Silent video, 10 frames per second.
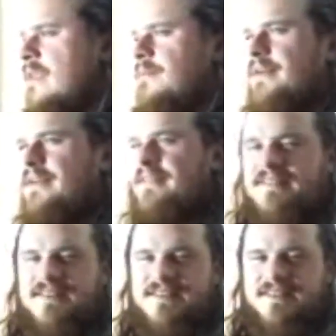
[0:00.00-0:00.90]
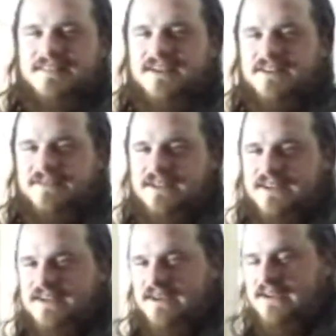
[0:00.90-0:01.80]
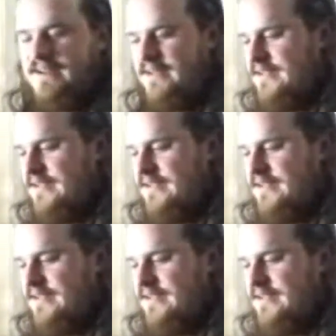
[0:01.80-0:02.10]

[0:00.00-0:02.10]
Because that's kind of like, it